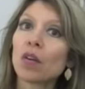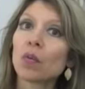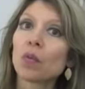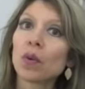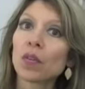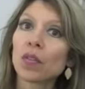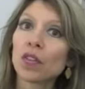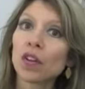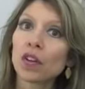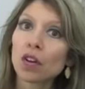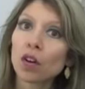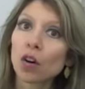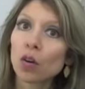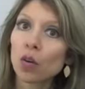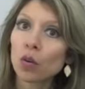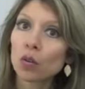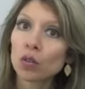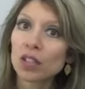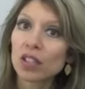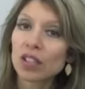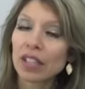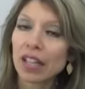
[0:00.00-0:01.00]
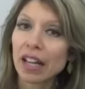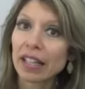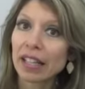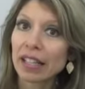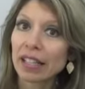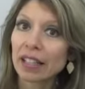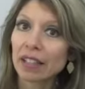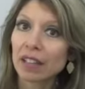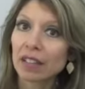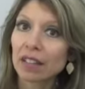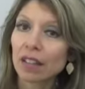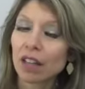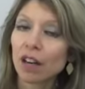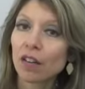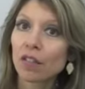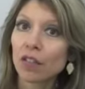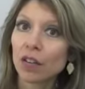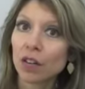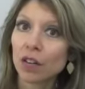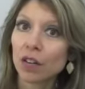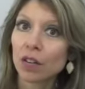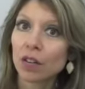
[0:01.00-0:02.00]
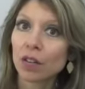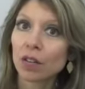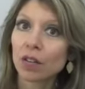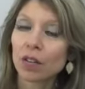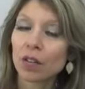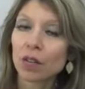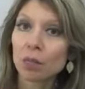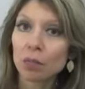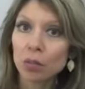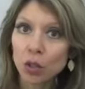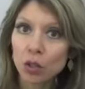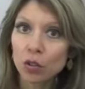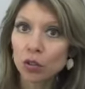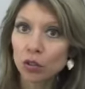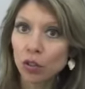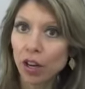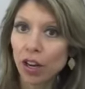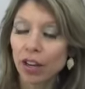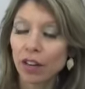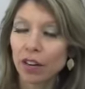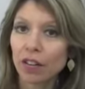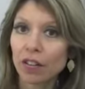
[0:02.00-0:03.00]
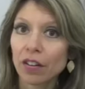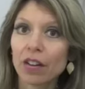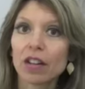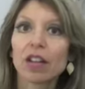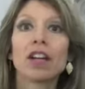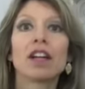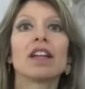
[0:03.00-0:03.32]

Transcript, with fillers: with the cold setting of your blow dryer.